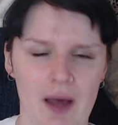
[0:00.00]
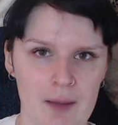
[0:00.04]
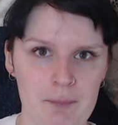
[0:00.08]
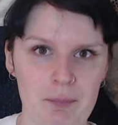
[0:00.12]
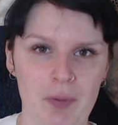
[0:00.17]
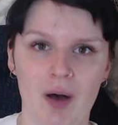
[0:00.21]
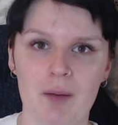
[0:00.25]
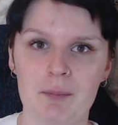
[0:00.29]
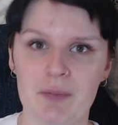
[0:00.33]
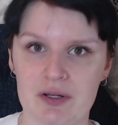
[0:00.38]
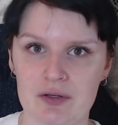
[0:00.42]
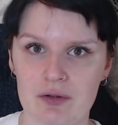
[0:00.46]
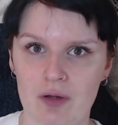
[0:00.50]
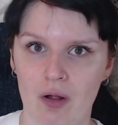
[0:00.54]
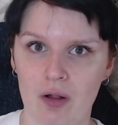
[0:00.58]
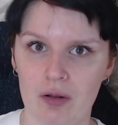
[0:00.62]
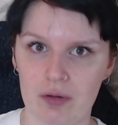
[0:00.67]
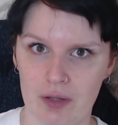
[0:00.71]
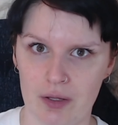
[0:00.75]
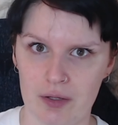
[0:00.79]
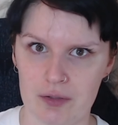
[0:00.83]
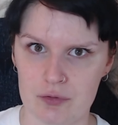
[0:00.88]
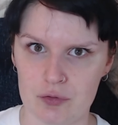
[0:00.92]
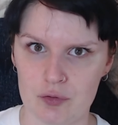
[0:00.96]
bought my doll
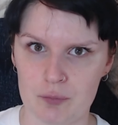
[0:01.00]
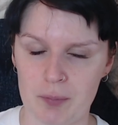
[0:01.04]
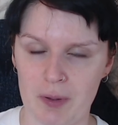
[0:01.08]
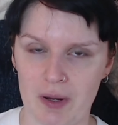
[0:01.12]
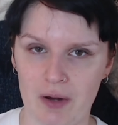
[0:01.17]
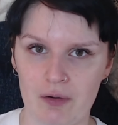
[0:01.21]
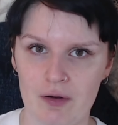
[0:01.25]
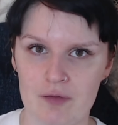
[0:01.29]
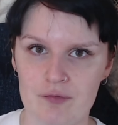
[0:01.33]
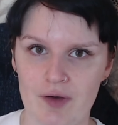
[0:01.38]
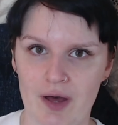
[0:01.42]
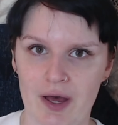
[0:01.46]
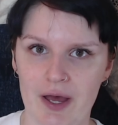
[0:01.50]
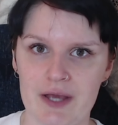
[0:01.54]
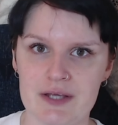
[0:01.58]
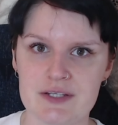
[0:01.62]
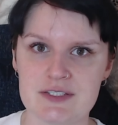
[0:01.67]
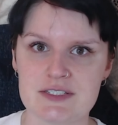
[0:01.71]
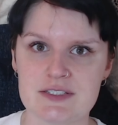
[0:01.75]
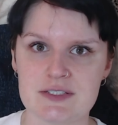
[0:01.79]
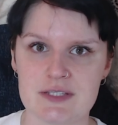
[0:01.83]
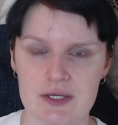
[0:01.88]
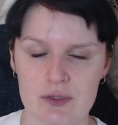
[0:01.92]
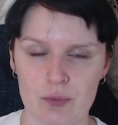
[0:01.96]
a new pair of
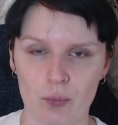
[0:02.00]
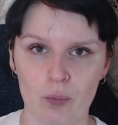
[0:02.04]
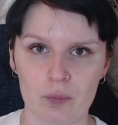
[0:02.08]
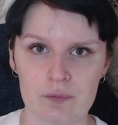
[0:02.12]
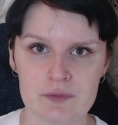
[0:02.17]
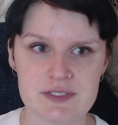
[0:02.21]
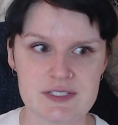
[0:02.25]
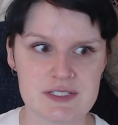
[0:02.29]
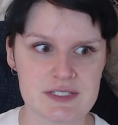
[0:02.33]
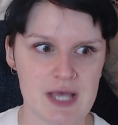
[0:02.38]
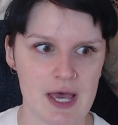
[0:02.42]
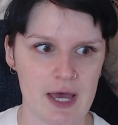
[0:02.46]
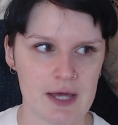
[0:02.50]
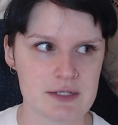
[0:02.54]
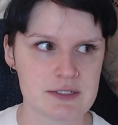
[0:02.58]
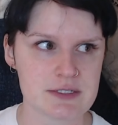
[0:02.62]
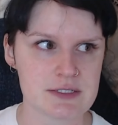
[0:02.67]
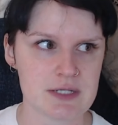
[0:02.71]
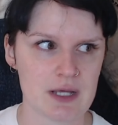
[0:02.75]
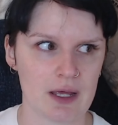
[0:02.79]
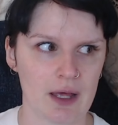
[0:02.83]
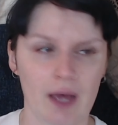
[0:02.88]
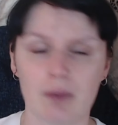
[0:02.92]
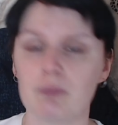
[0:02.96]
eyes. The old set,
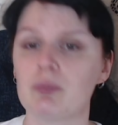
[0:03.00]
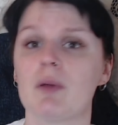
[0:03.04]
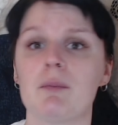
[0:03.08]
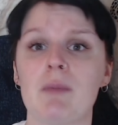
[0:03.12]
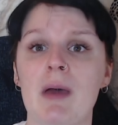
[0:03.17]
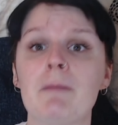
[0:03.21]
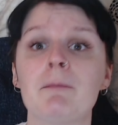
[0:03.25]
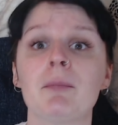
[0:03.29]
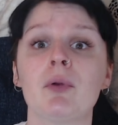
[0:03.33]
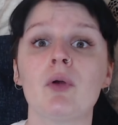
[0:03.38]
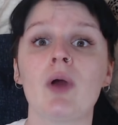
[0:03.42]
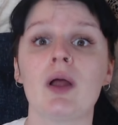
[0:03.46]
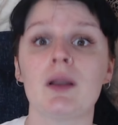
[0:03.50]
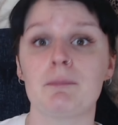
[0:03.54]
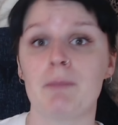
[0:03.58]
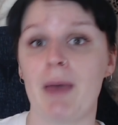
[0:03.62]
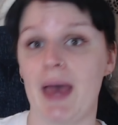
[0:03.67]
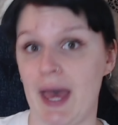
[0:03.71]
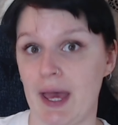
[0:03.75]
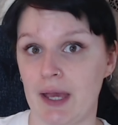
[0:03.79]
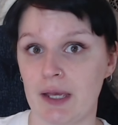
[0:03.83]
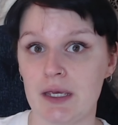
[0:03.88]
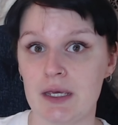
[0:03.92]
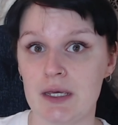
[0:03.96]
I remember
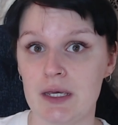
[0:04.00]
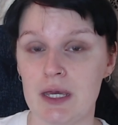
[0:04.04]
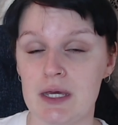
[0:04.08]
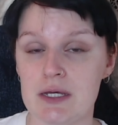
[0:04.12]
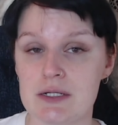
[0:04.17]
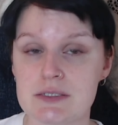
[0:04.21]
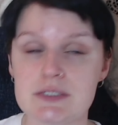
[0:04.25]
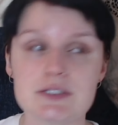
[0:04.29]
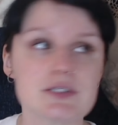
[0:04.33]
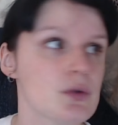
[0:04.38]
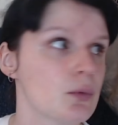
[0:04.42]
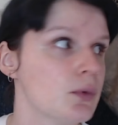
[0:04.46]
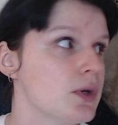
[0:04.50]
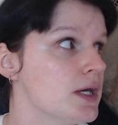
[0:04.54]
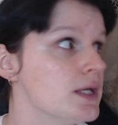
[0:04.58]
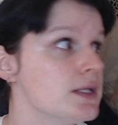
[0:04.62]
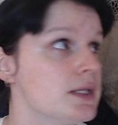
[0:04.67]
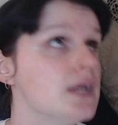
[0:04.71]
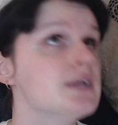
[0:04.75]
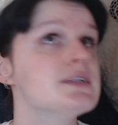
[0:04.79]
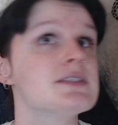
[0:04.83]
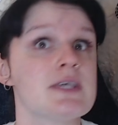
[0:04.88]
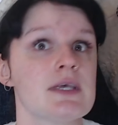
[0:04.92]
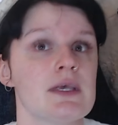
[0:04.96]
unpacking it, so
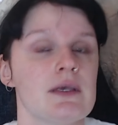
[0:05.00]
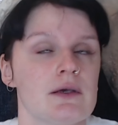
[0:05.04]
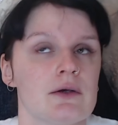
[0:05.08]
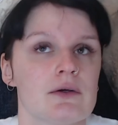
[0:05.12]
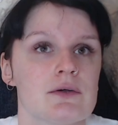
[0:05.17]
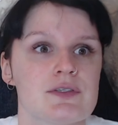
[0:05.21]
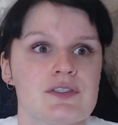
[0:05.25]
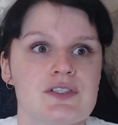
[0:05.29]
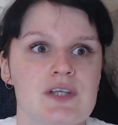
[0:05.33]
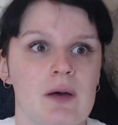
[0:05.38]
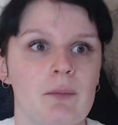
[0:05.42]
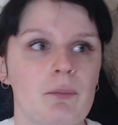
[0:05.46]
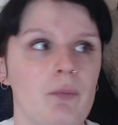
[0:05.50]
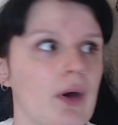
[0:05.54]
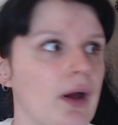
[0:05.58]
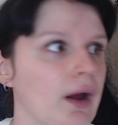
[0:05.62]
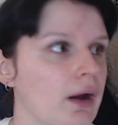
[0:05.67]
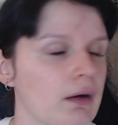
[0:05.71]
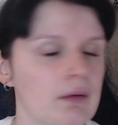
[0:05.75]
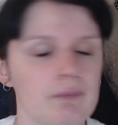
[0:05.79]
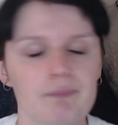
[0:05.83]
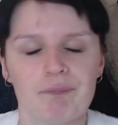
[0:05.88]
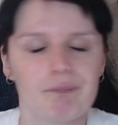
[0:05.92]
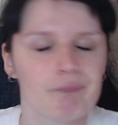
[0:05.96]
it's here
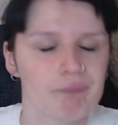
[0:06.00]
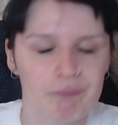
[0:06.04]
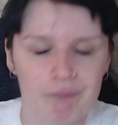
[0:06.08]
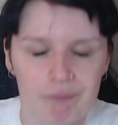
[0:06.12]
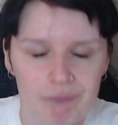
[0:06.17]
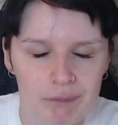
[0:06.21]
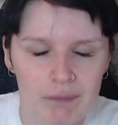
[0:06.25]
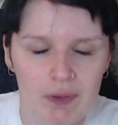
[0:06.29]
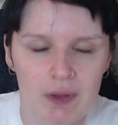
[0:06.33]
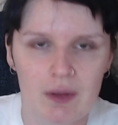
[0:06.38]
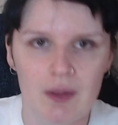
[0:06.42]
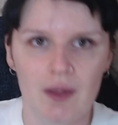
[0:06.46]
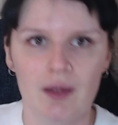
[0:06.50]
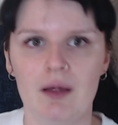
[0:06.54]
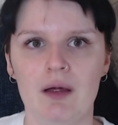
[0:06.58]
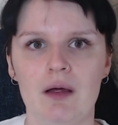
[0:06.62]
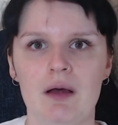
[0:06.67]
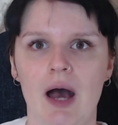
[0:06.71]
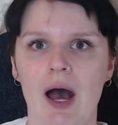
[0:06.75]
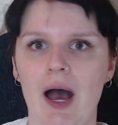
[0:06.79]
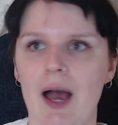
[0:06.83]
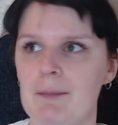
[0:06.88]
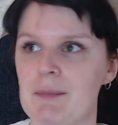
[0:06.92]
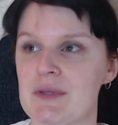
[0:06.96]
somewhere.
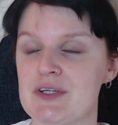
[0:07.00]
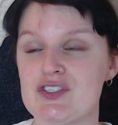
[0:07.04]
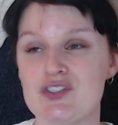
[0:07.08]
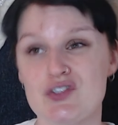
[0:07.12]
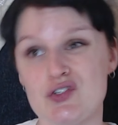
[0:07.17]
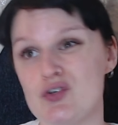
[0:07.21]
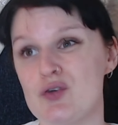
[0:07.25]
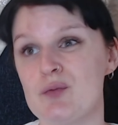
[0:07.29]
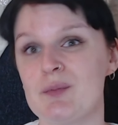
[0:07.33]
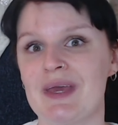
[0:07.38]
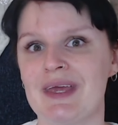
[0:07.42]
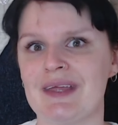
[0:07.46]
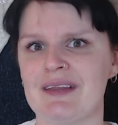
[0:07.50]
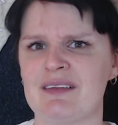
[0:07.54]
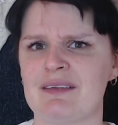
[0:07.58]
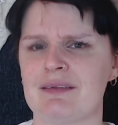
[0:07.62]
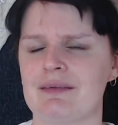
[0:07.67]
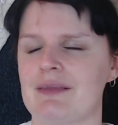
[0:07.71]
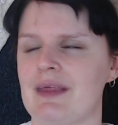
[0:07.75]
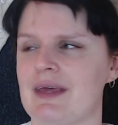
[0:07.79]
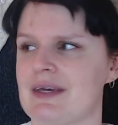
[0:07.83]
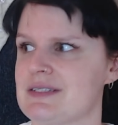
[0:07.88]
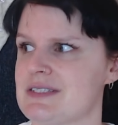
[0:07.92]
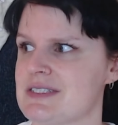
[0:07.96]
I'm assuming
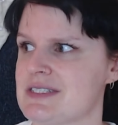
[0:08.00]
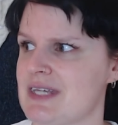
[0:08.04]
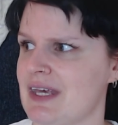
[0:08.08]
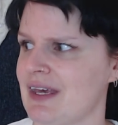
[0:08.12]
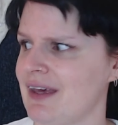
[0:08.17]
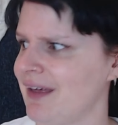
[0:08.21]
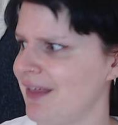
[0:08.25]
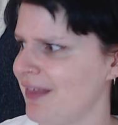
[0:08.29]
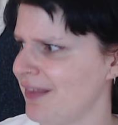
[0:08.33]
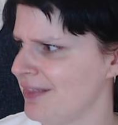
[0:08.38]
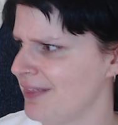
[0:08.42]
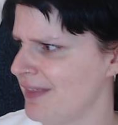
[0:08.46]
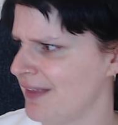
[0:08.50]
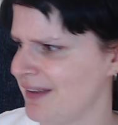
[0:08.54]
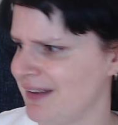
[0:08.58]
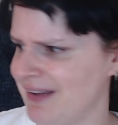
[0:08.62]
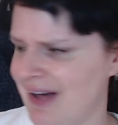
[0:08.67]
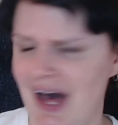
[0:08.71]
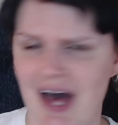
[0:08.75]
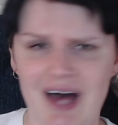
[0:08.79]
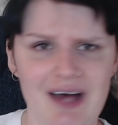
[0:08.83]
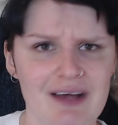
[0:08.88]
that the